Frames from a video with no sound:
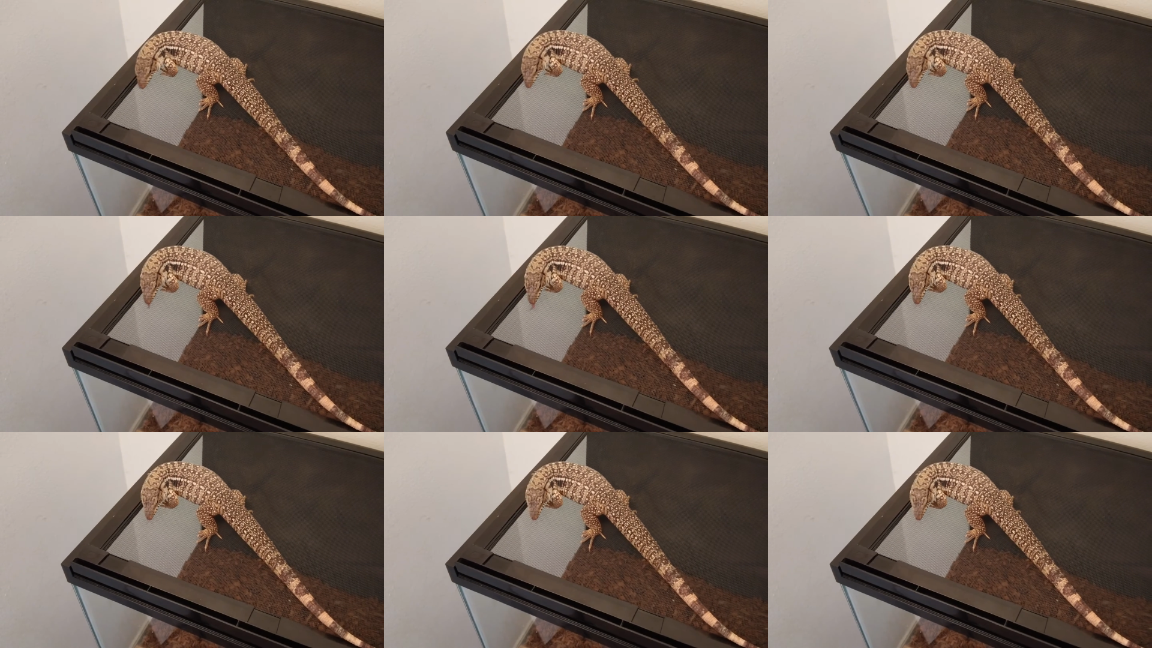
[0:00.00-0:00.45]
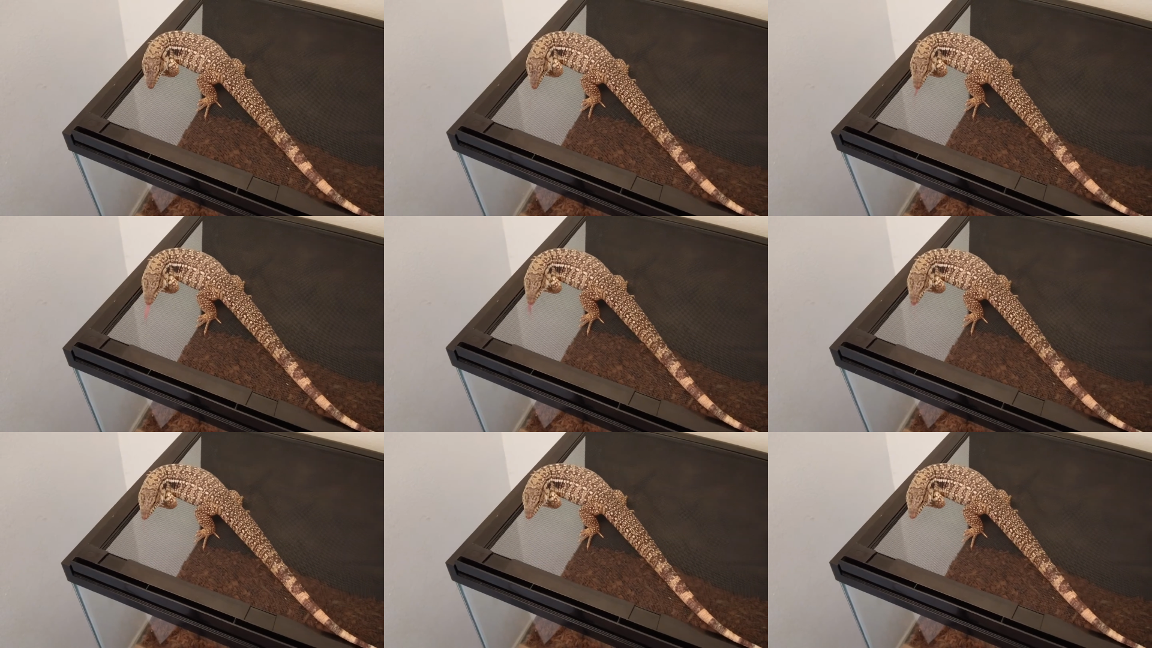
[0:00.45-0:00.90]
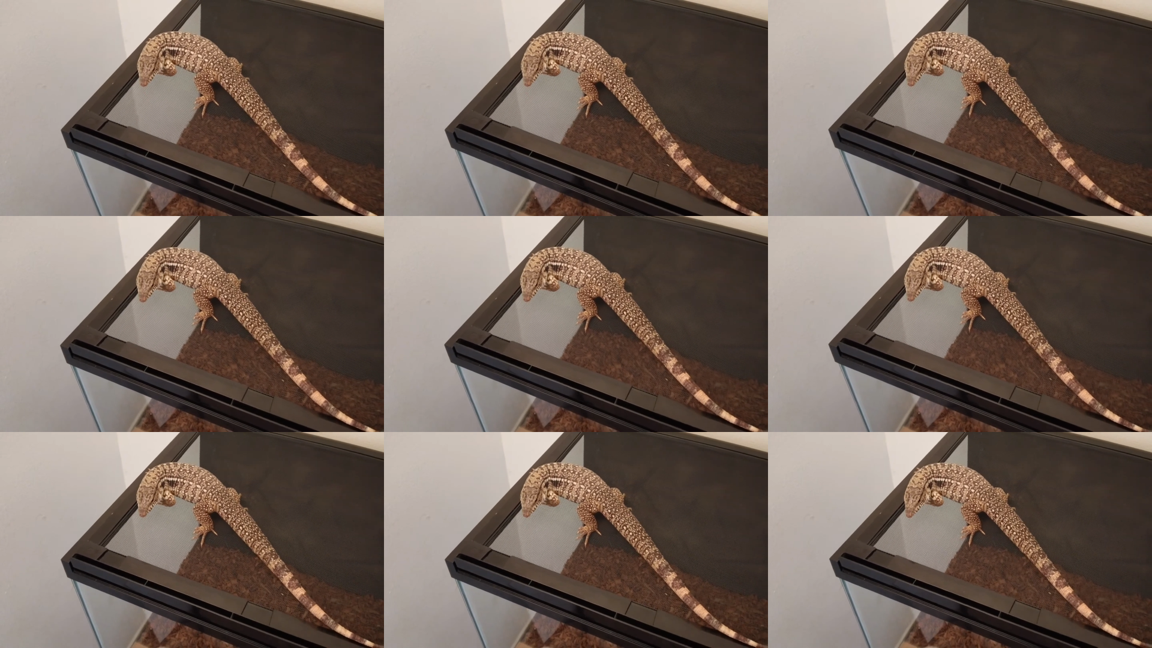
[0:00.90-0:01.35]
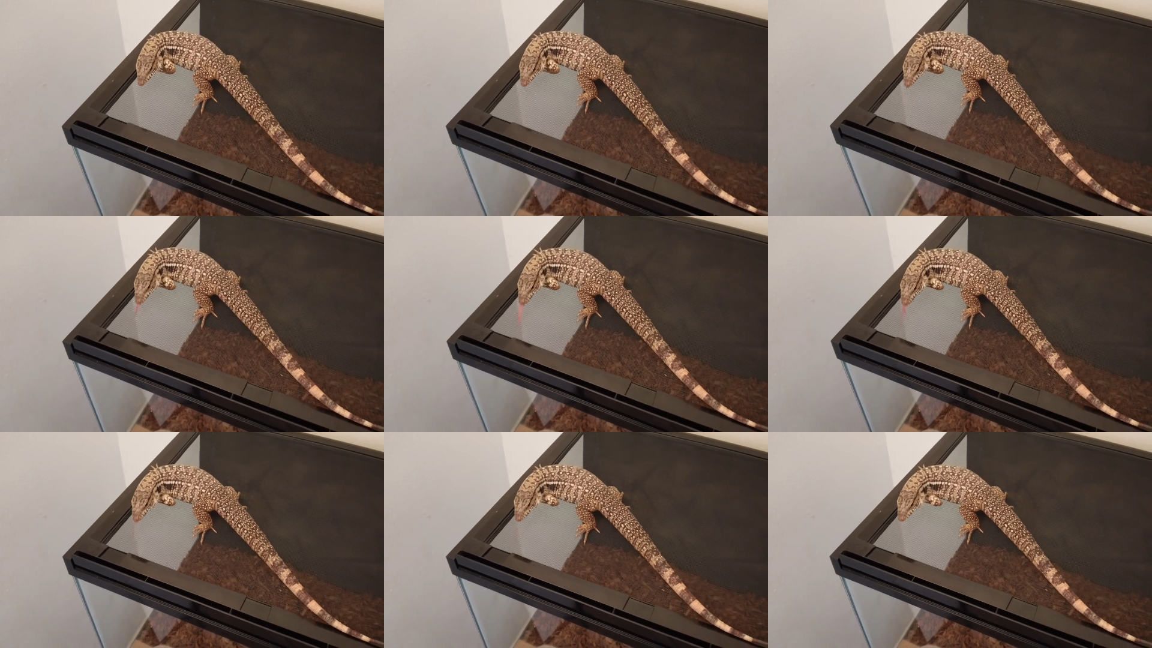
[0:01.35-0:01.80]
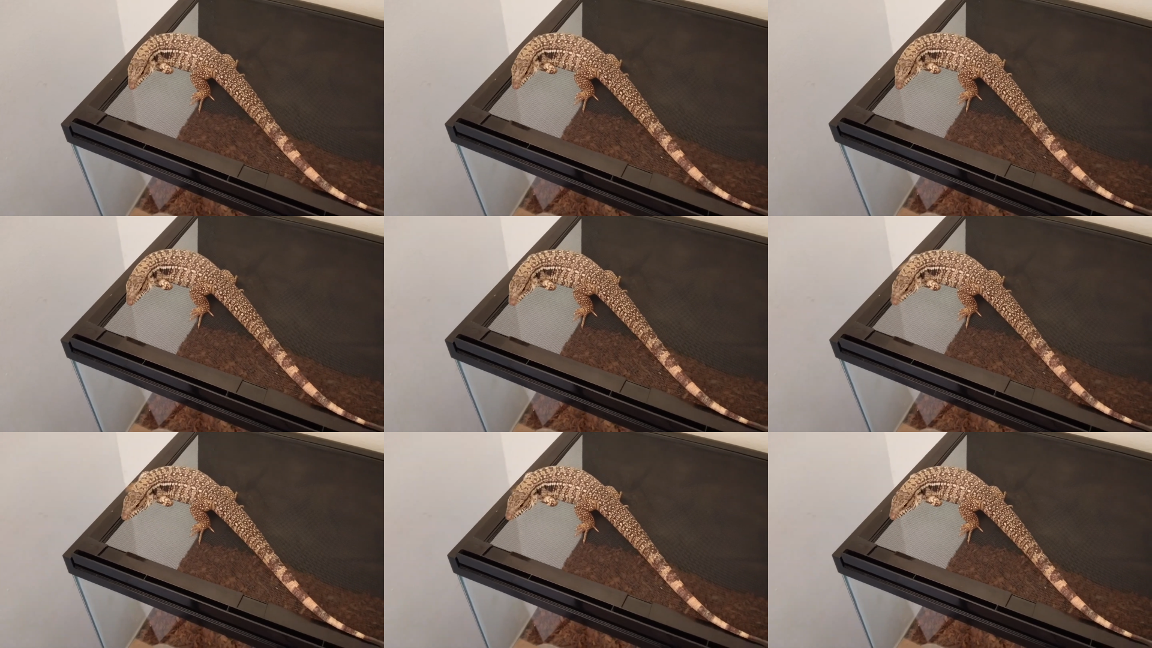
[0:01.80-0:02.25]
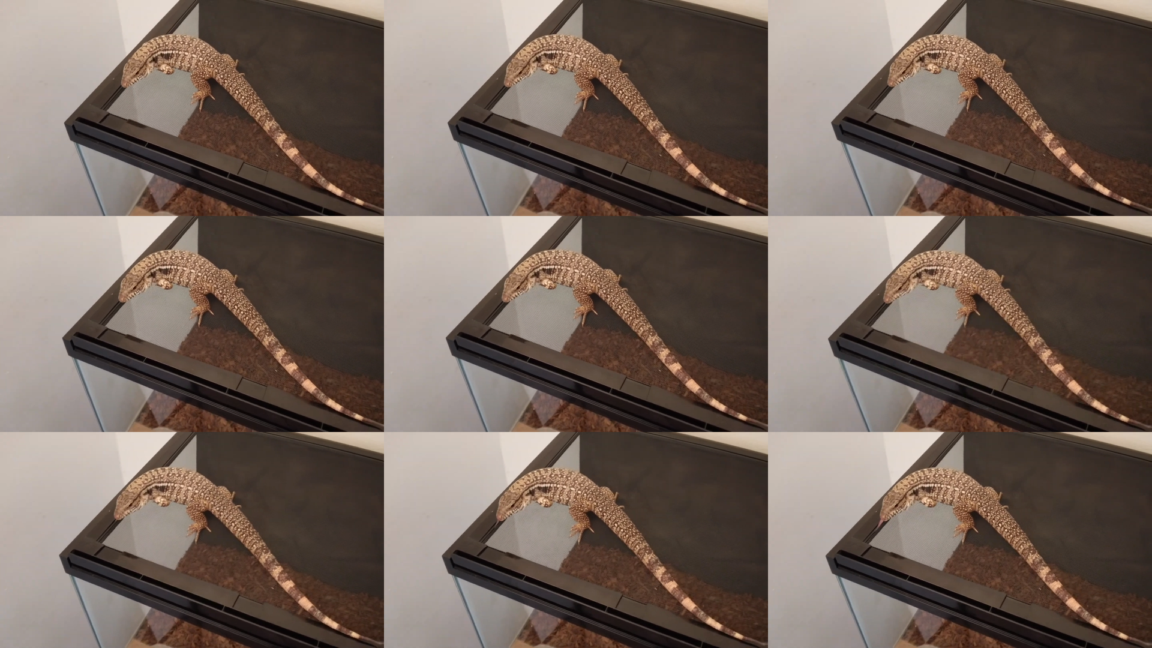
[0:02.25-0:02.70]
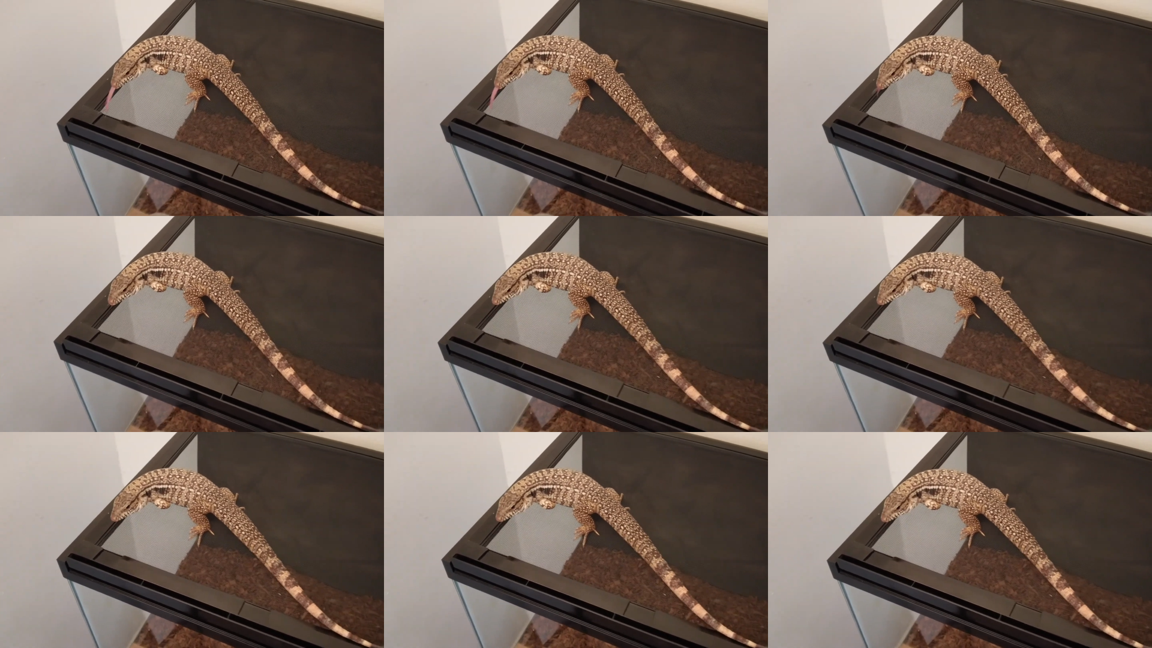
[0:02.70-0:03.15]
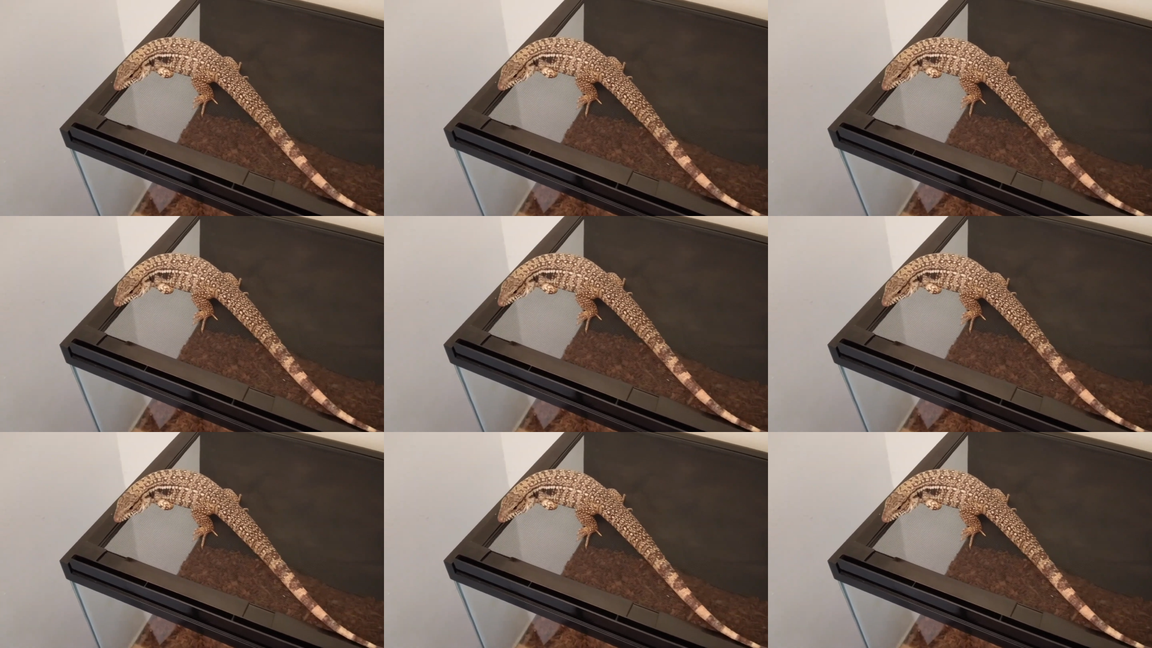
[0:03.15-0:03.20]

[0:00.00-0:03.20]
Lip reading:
(no speaker visible)